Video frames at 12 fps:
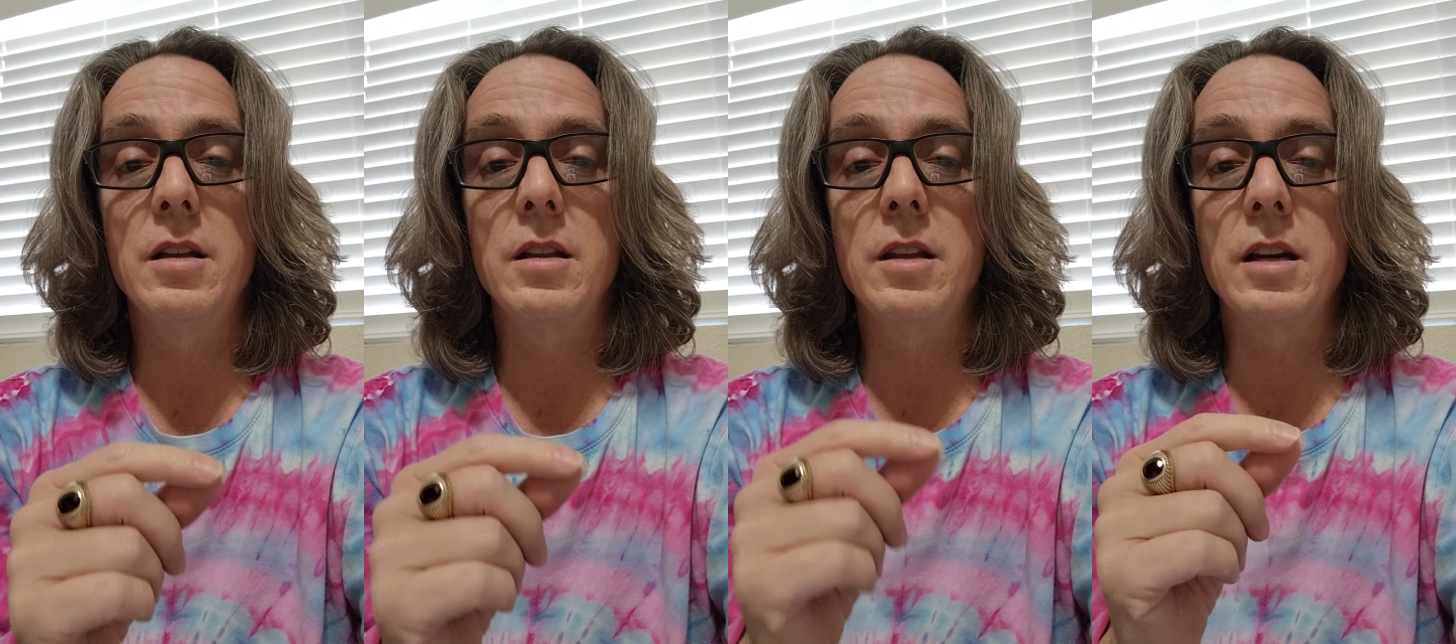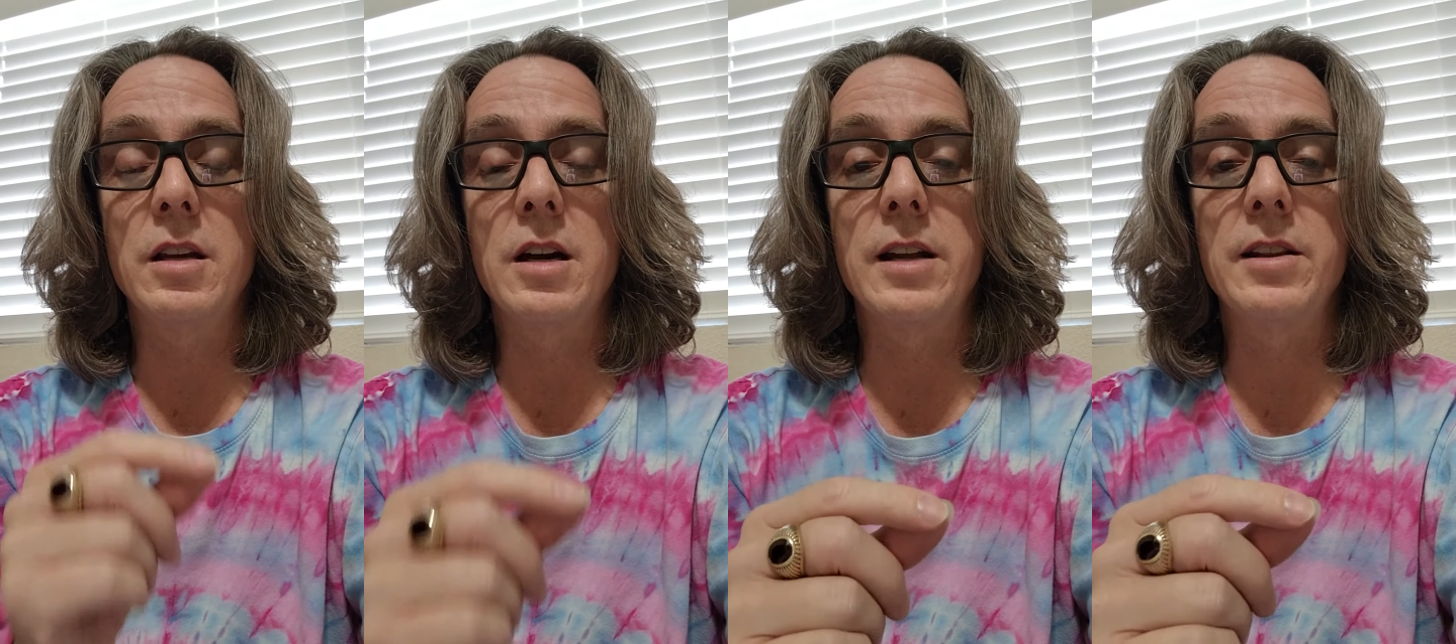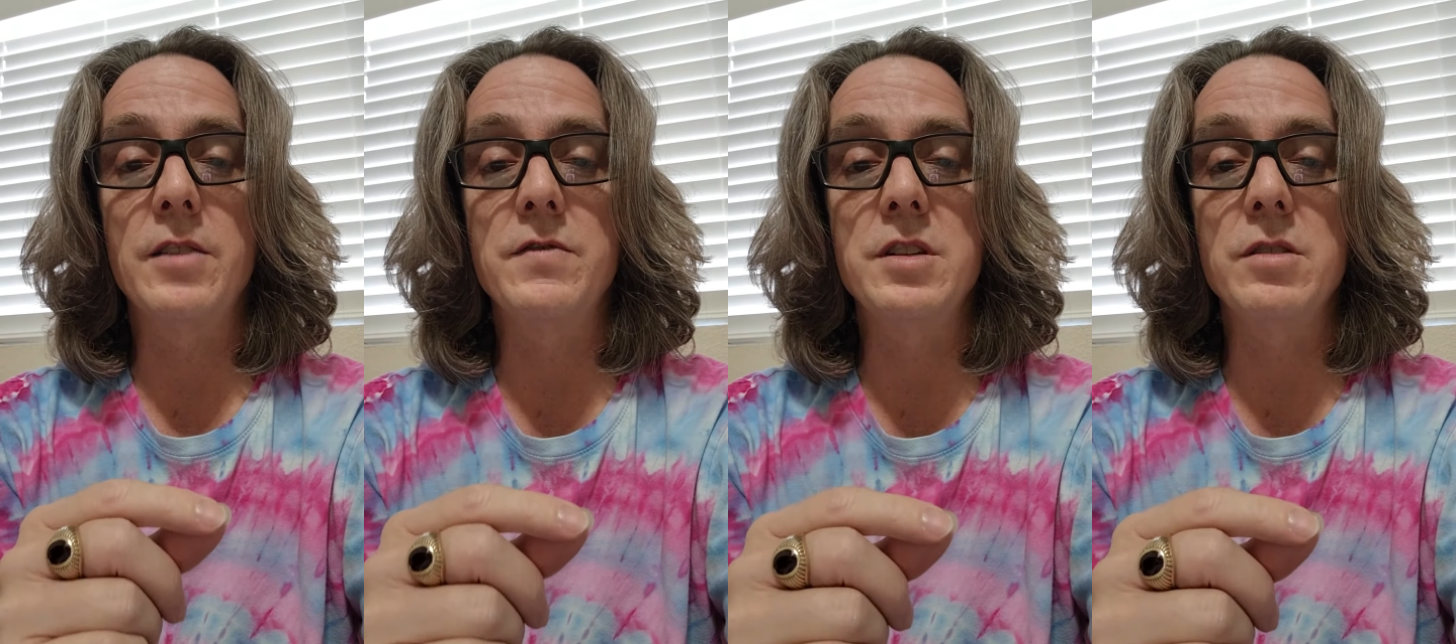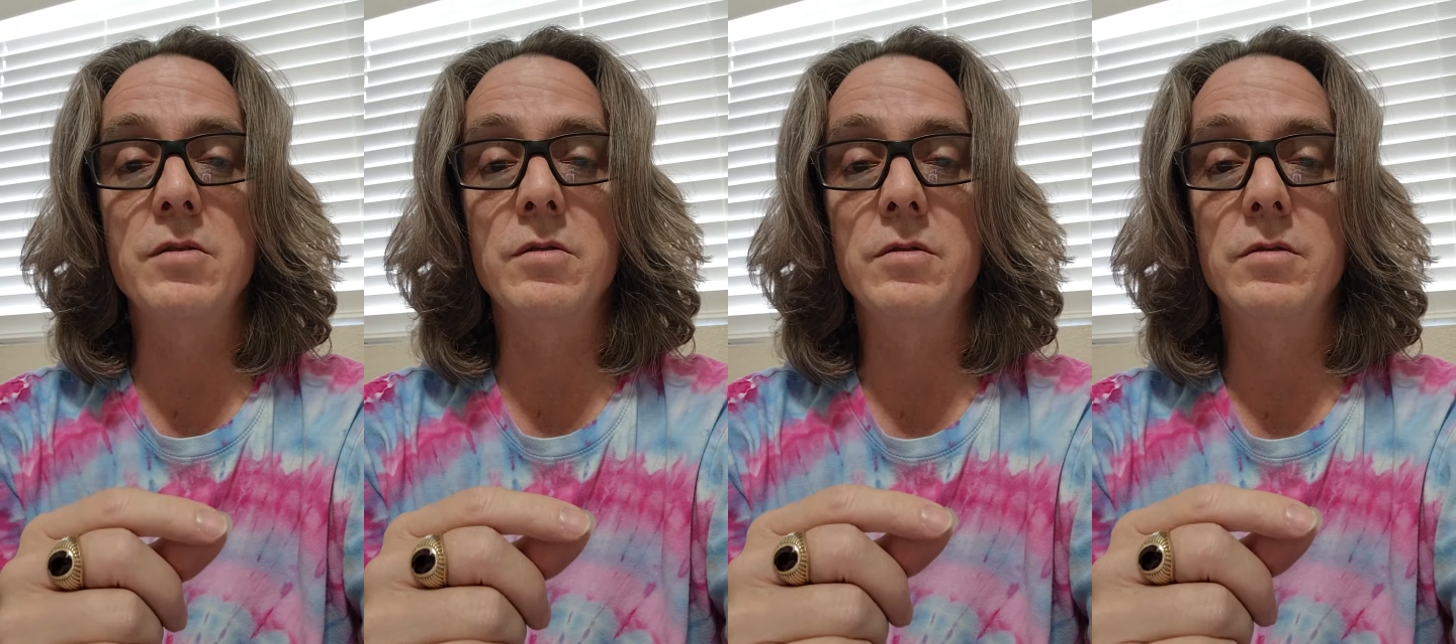that God loves
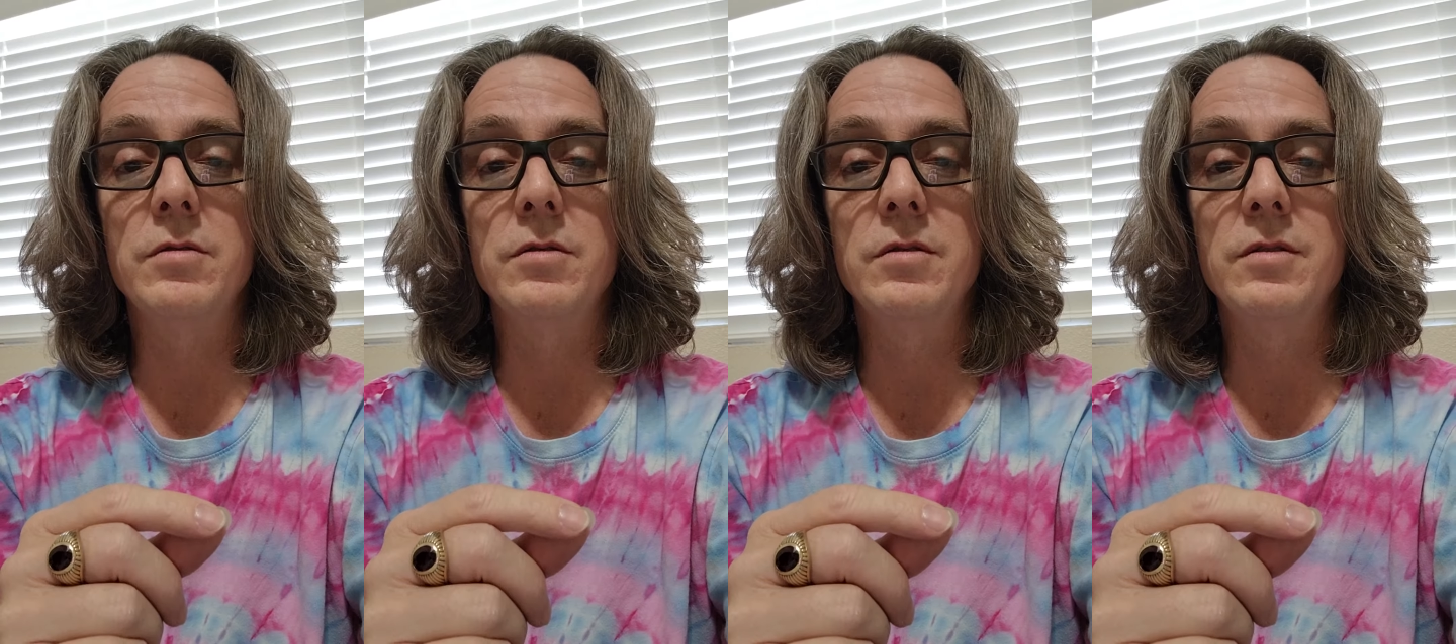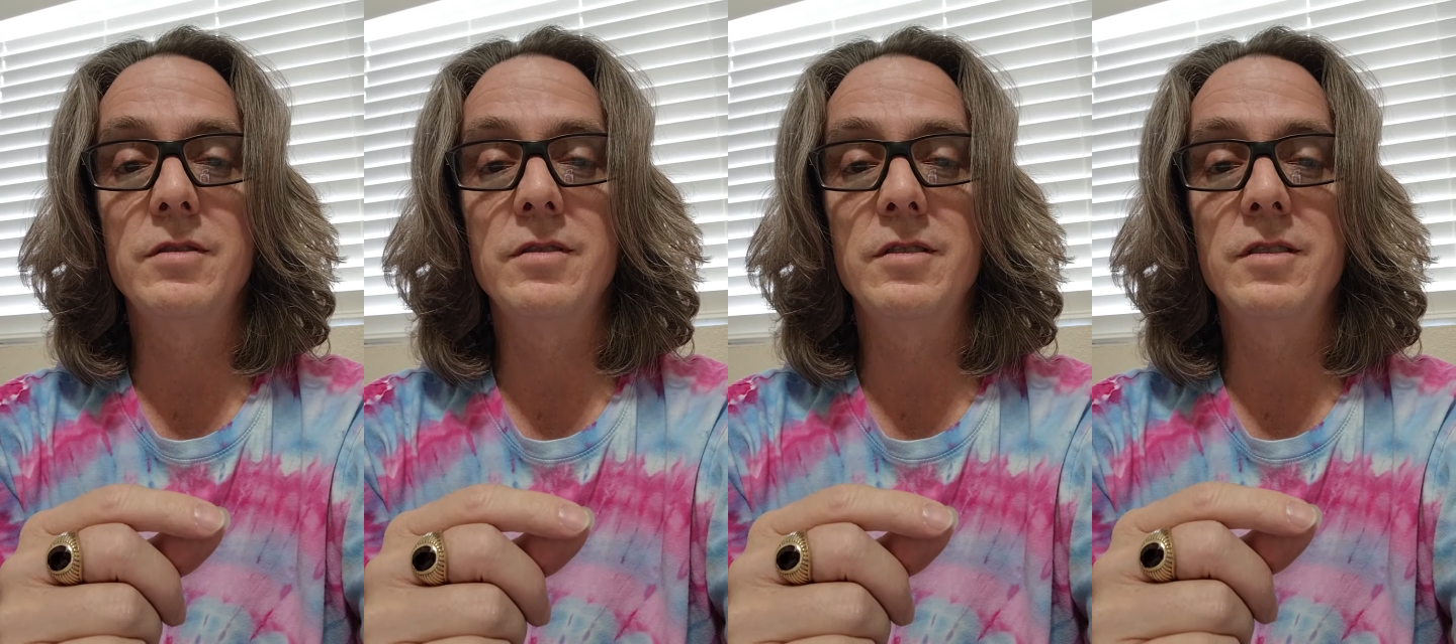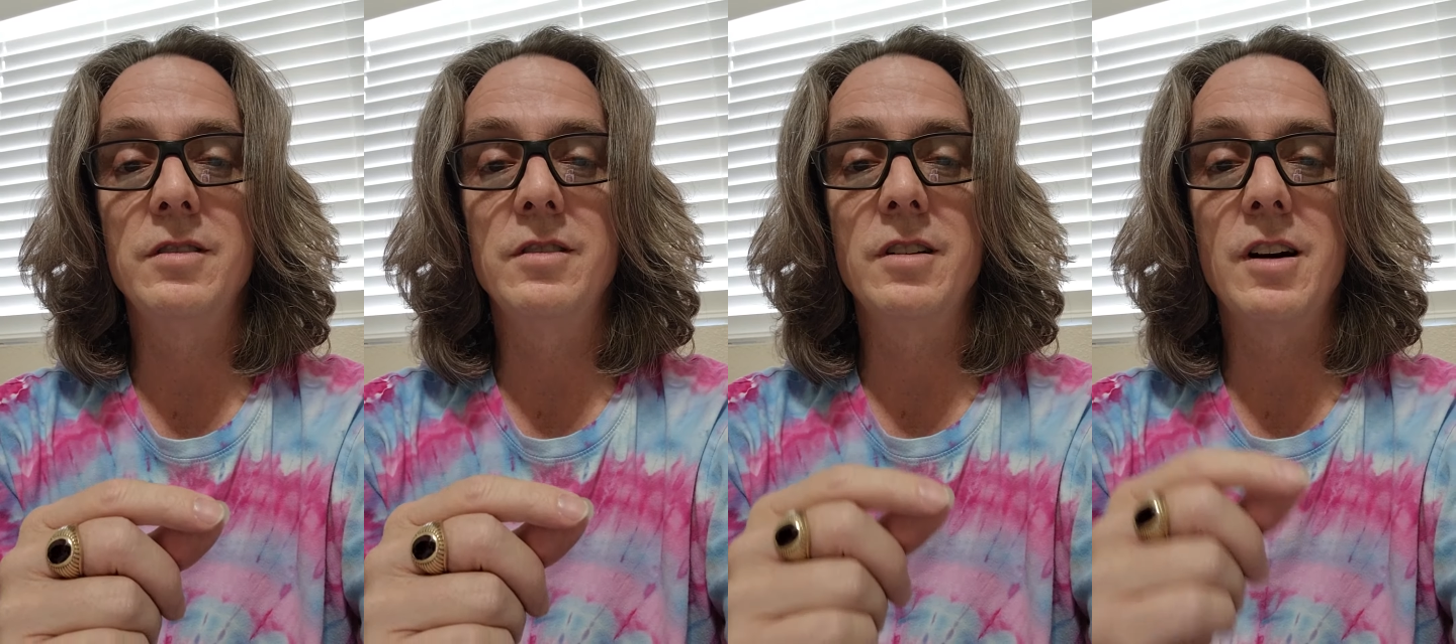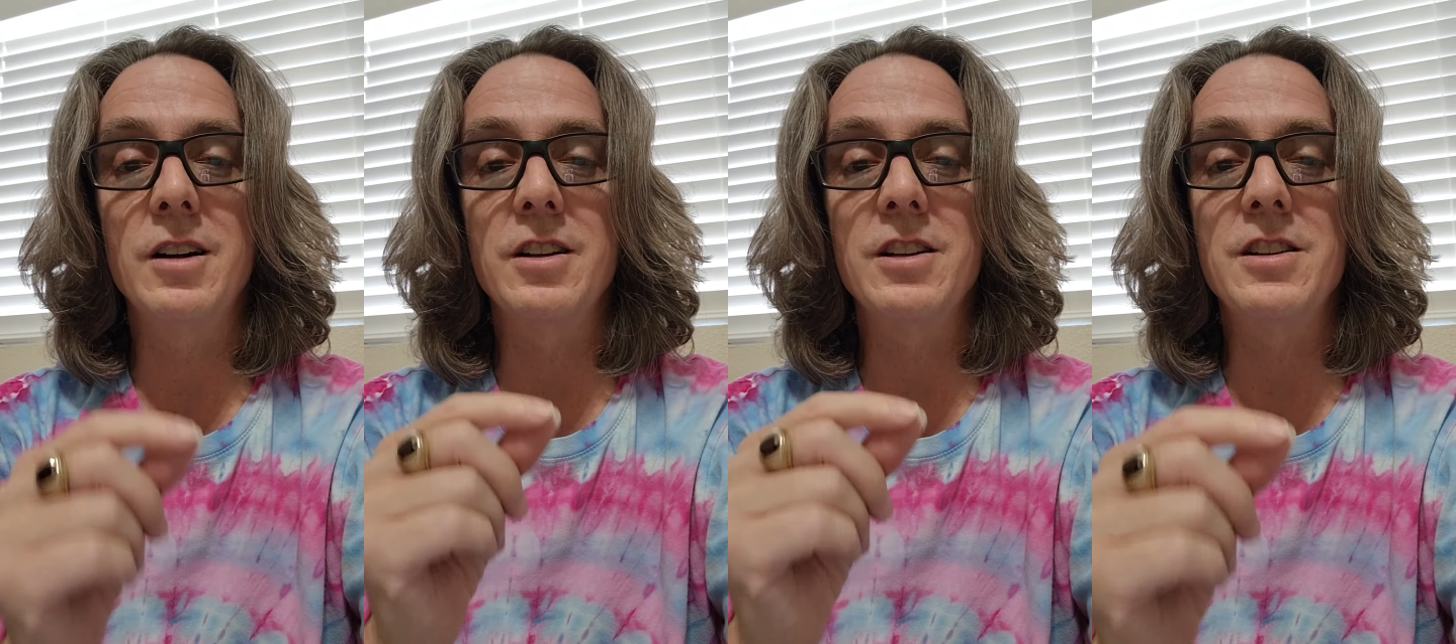you
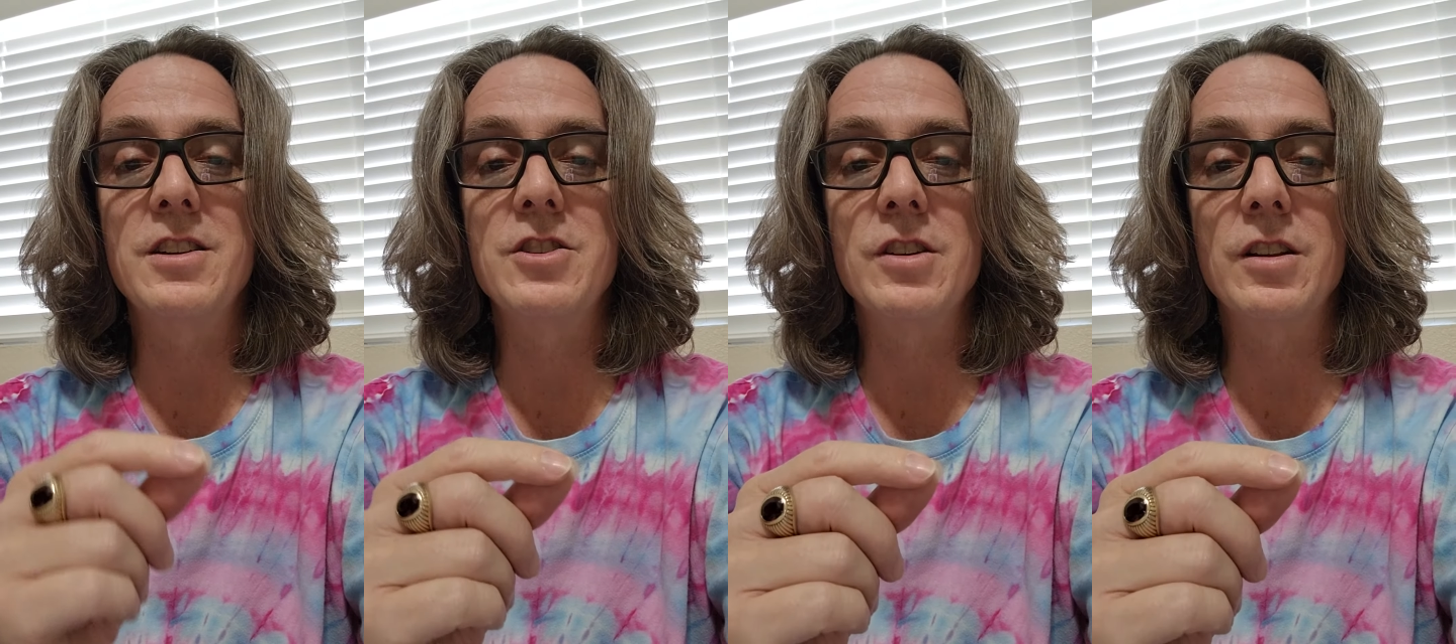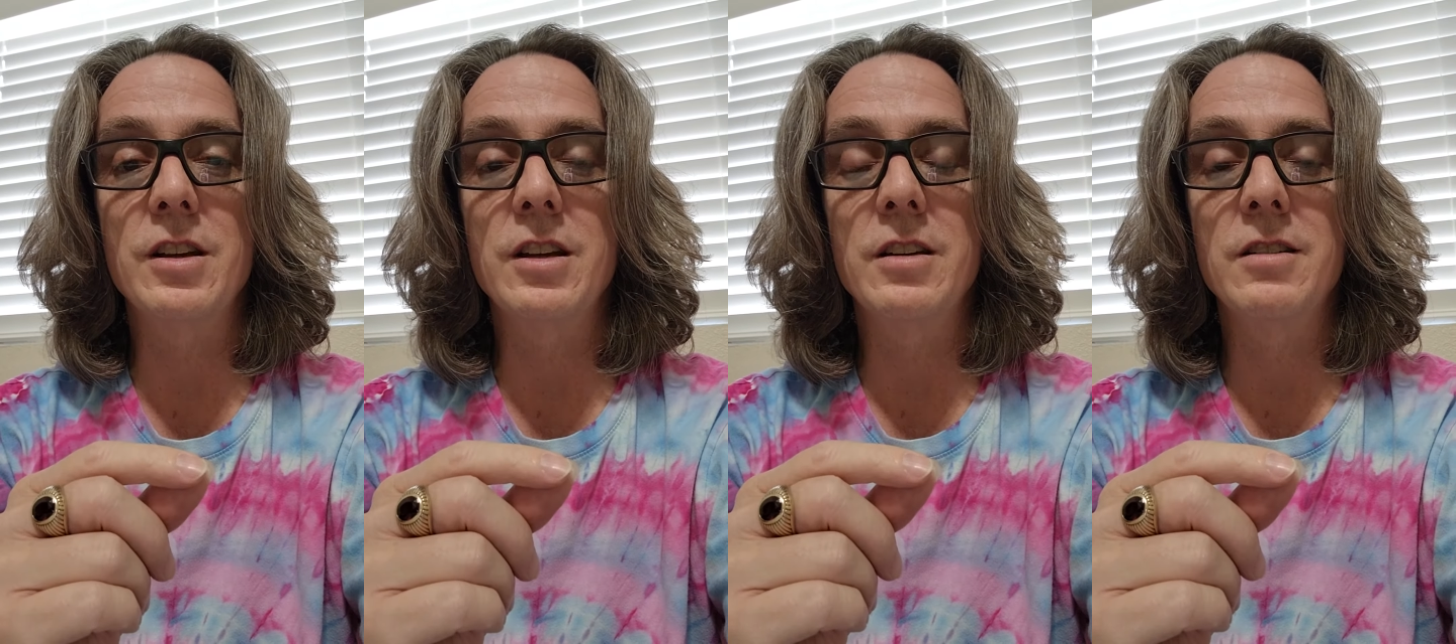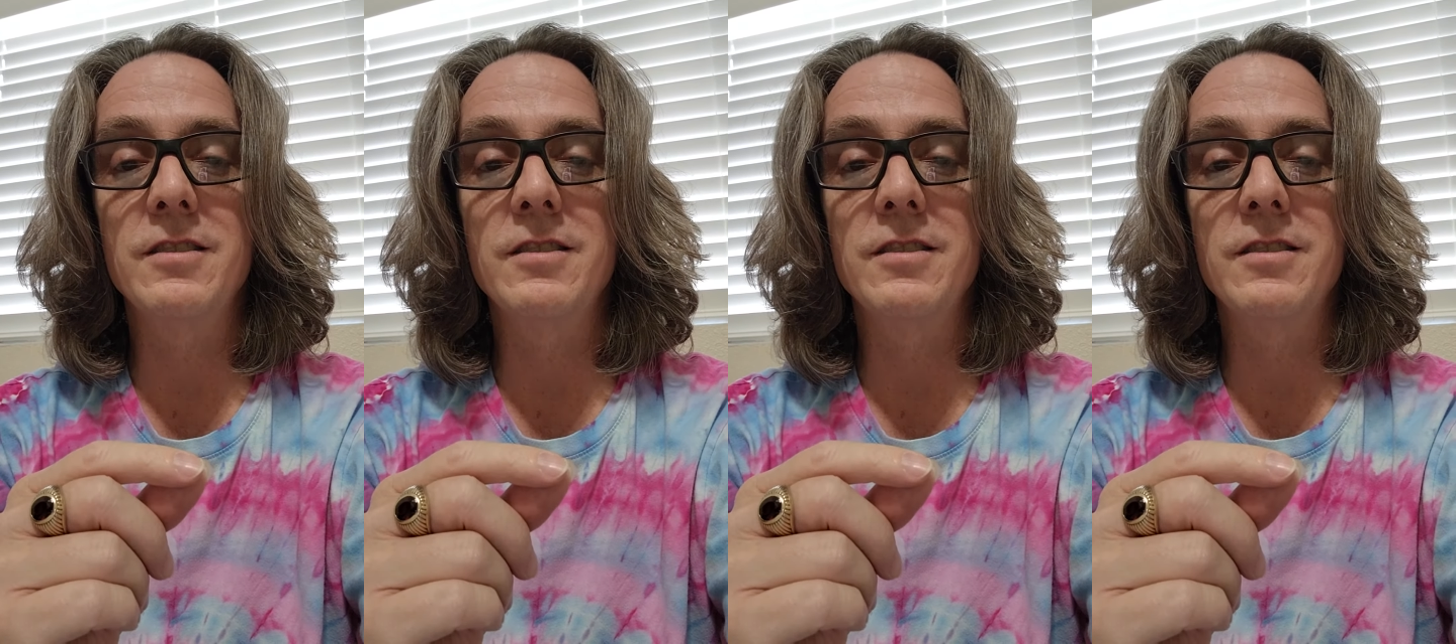unconditionally.